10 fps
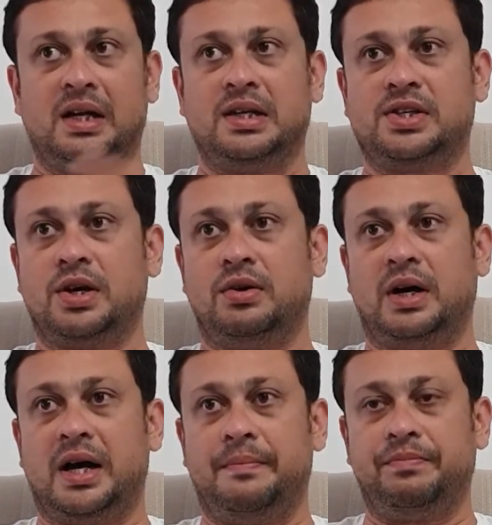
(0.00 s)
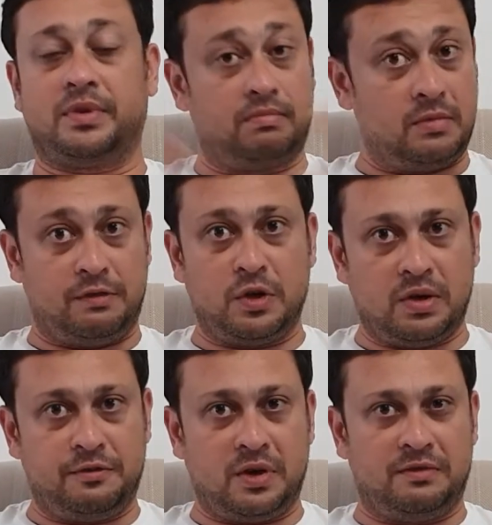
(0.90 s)
So
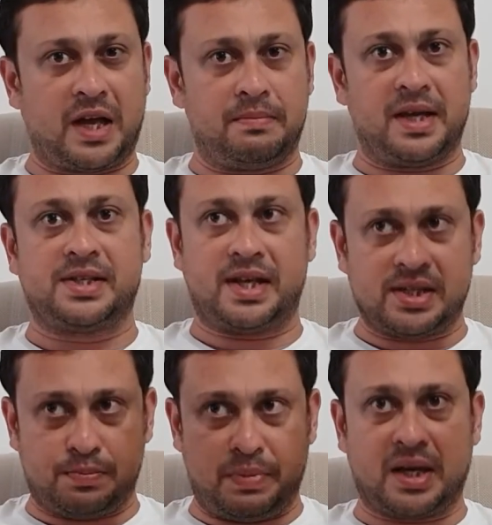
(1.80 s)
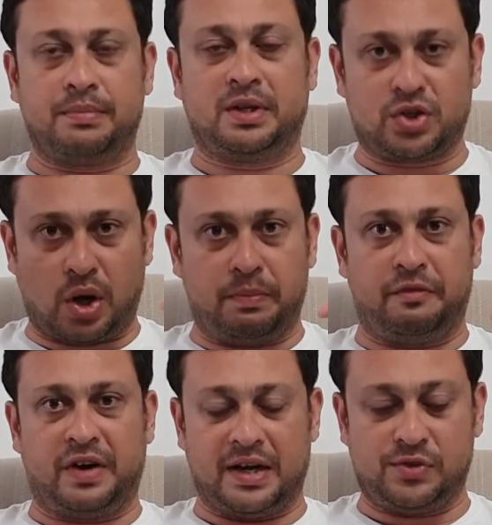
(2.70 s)
if that makes sense, pick up the top
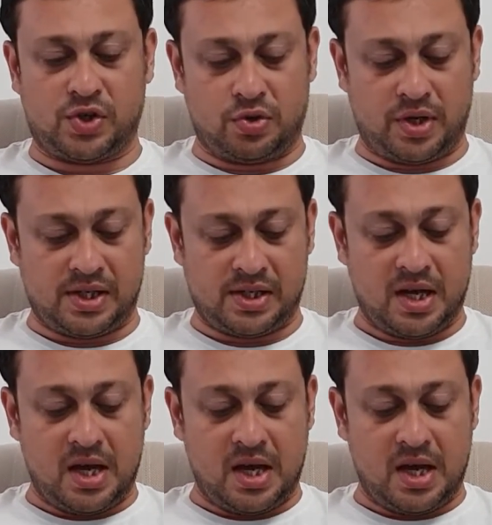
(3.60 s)
5 stories,